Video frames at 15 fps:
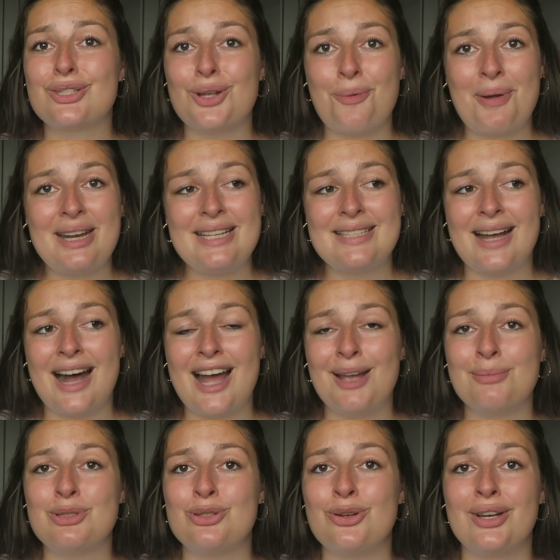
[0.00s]
so many
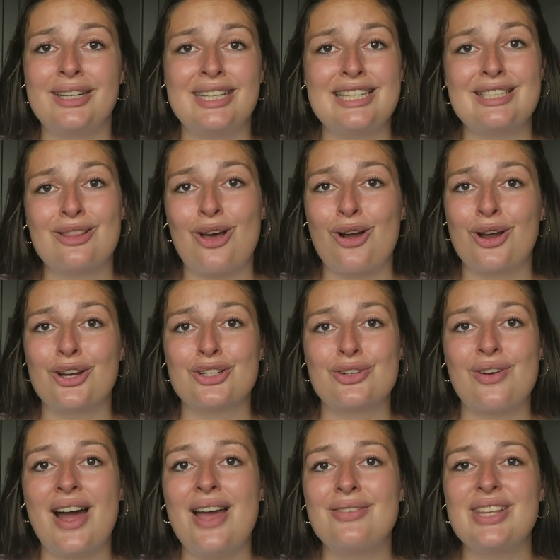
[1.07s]
times during these longer
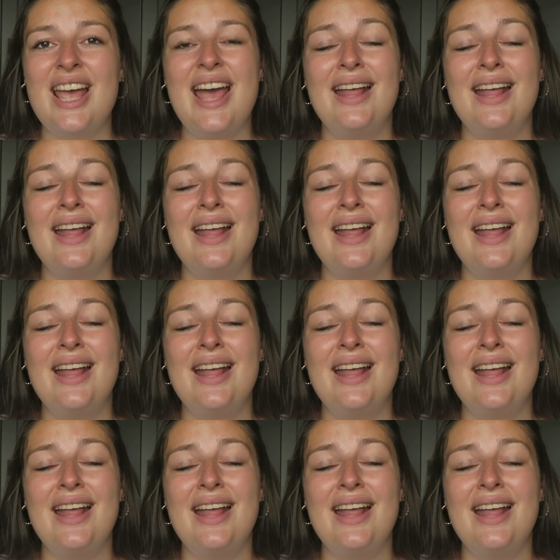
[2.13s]
drives